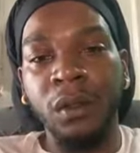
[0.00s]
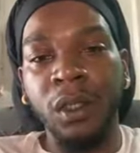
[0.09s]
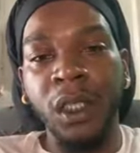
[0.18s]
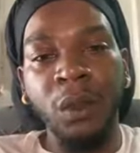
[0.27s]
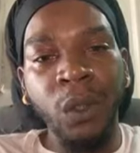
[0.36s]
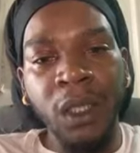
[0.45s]

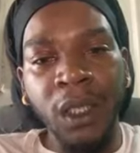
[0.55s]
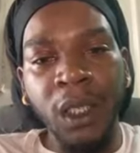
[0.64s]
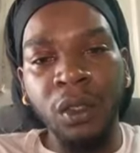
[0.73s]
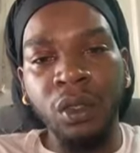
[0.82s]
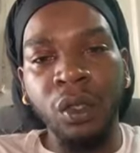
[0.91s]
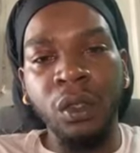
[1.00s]
that we
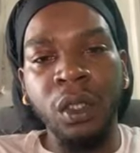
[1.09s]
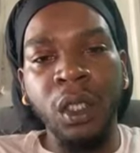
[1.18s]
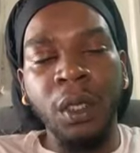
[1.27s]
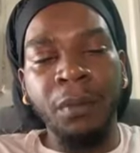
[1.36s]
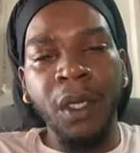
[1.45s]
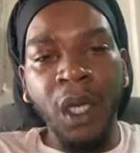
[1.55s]
can't do it,
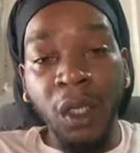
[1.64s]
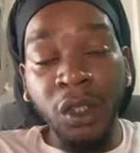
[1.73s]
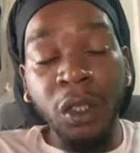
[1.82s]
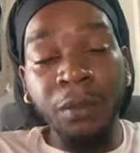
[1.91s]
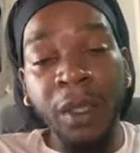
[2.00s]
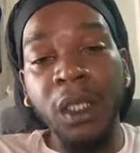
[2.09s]
but
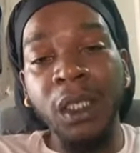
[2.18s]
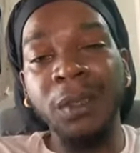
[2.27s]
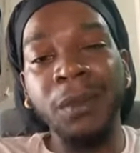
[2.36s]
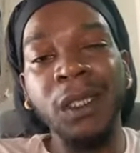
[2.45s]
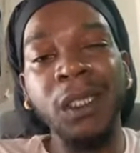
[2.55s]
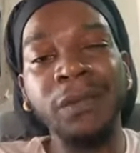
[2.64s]
also make us
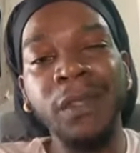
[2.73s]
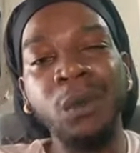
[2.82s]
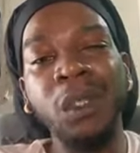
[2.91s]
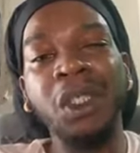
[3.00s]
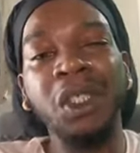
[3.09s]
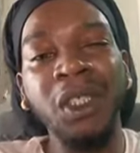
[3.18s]
believe that we
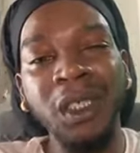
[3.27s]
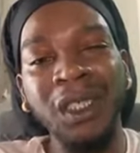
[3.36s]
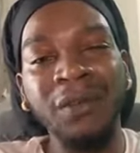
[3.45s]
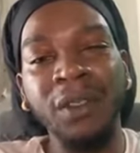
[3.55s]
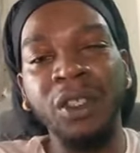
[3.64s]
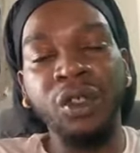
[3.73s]
shouldn't
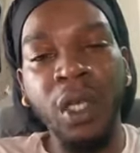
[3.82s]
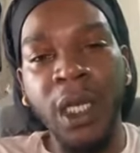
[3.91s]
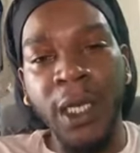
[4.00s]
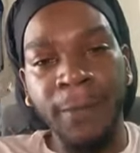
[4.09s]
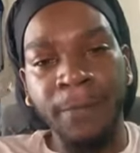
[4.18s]
even try.